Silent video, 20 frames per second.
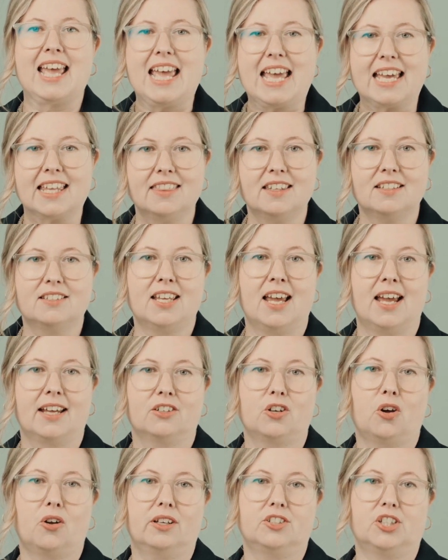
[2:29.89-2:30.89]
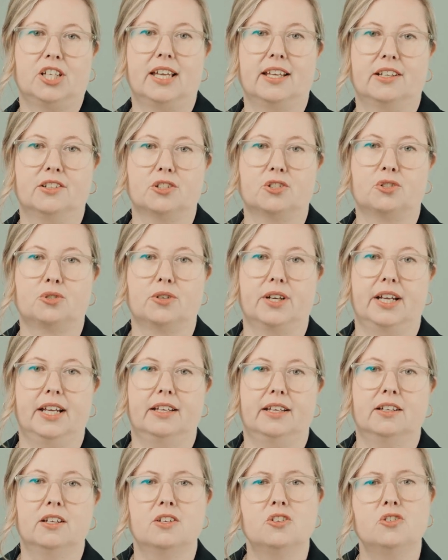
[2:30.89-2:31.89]
in the technology
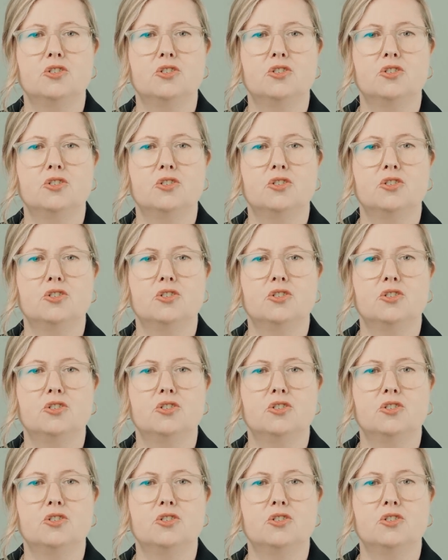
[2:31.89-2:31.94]
industry,